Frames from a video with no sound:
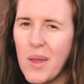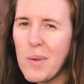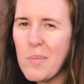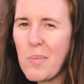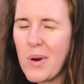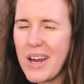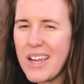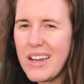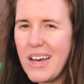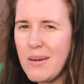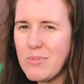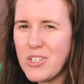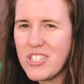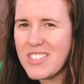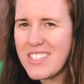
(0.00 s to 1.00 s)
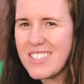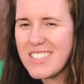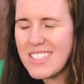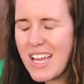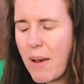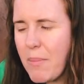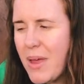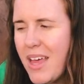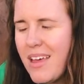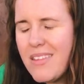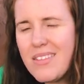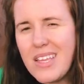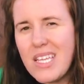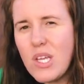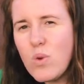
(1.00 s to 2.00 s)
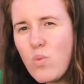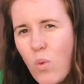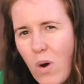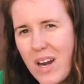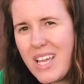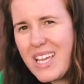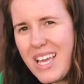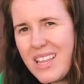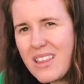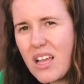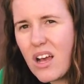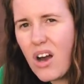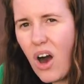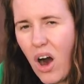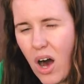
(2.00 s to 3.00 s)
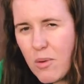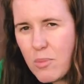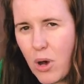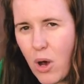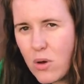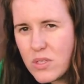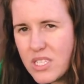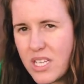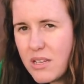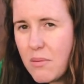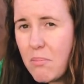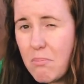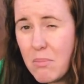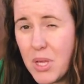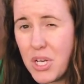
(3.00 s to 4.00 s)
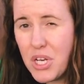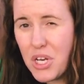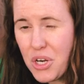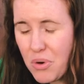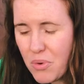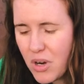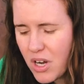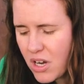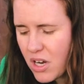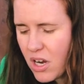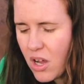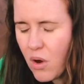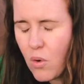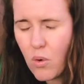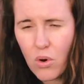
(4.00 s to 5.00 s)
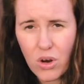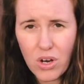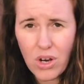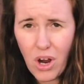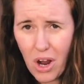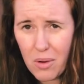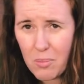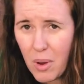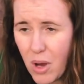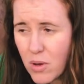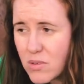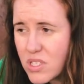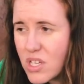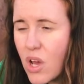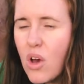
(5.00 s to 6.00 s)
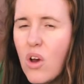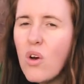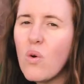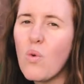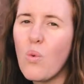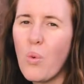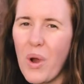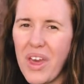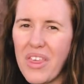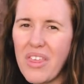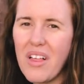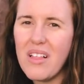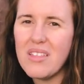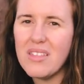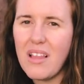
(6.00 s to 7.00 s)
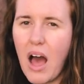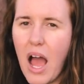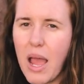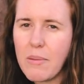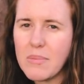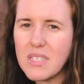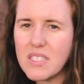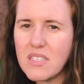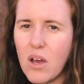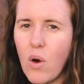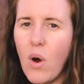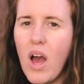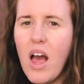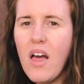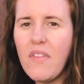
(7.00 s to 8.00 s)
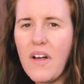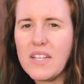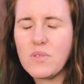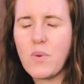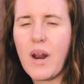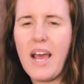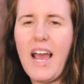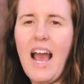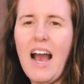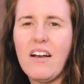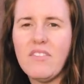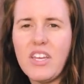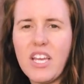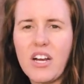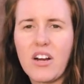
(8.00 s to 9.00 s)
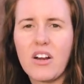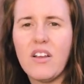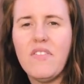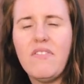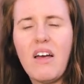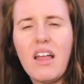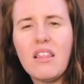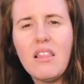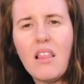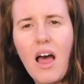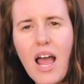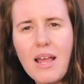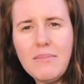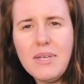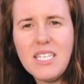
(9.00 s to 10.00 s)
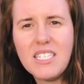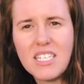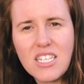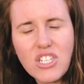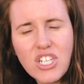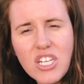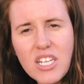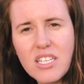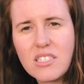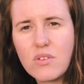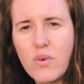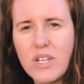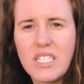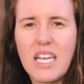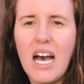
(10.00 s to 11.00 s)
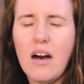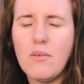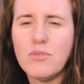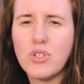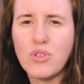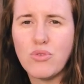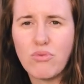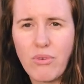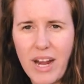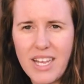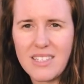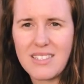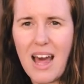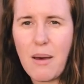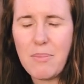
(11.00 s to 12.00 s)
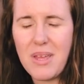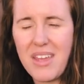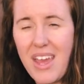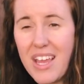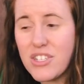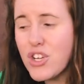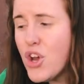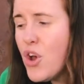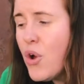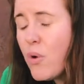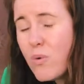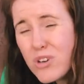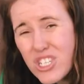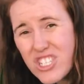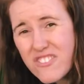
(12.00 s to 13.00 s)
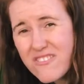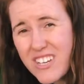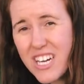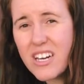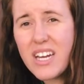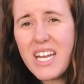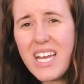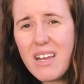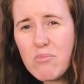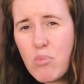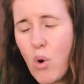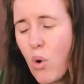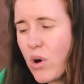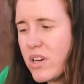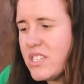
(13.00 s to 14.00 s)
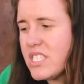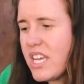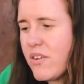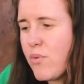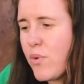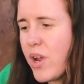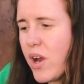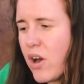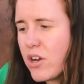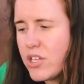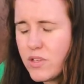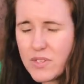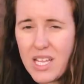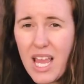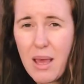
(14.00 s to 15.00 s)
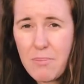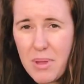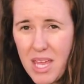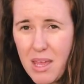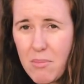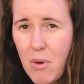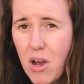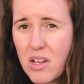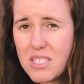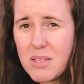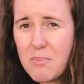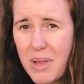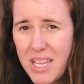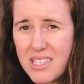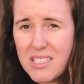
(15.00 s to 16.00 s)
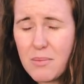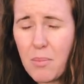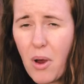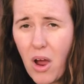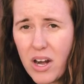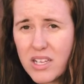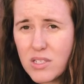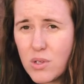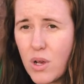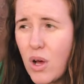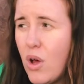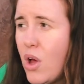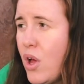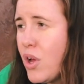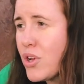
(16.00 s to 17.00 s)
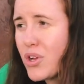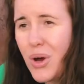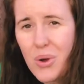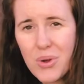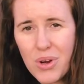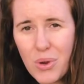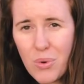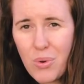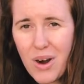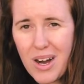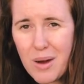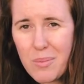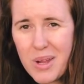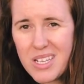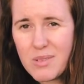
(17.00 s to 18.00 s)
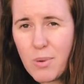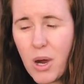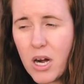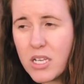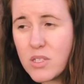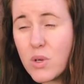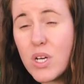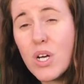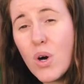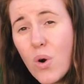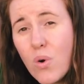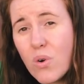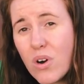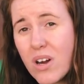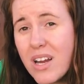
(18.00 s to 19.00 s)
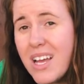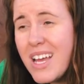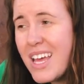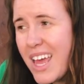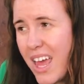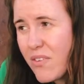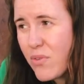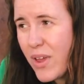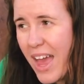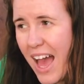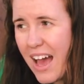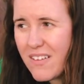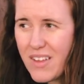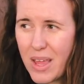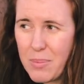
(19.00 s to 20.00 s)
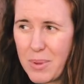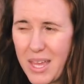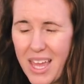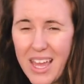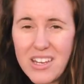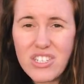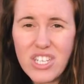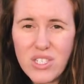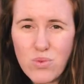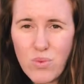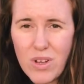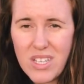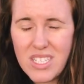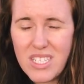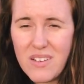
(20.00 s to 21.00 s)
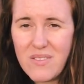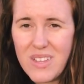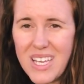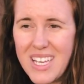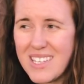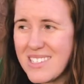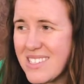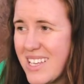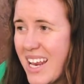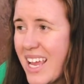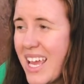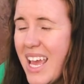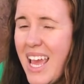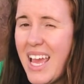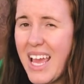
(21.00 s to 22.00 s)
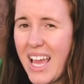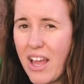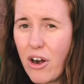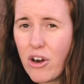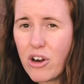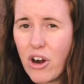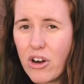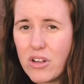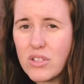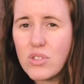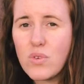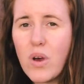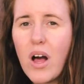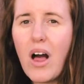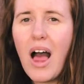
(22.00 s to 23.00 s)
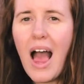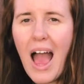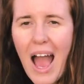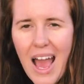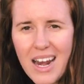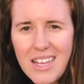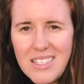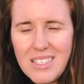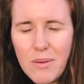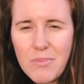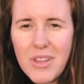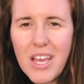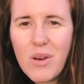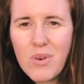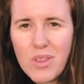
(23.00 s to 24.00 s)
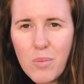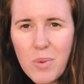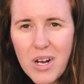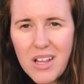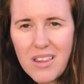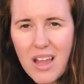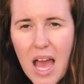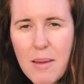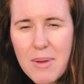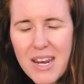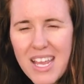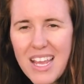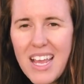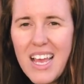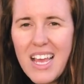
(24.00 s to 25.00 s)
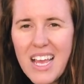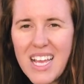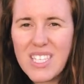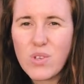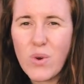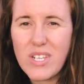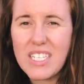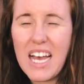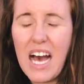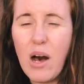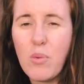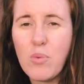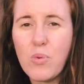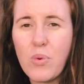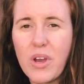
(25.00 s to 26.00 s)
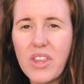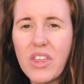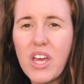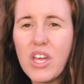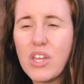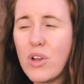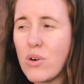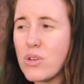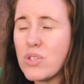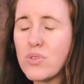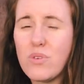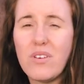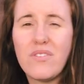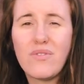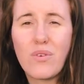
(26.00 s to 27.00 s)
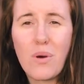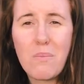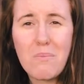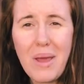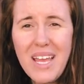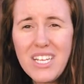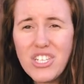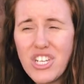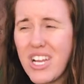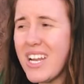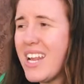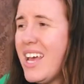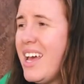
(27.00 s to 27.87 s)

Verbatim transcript: bring it up just a step, then you want to get the composted manure or compost with lime. So that's what I have here. That lime addition is going to help to raise that pH, which is very important if we are using a peat moss based potting soil, coconut coir based potting soil, or if we have a pH that's relatively acidic in our garden soil. Adding something with a bit of lime in it is going to help with your soil formation,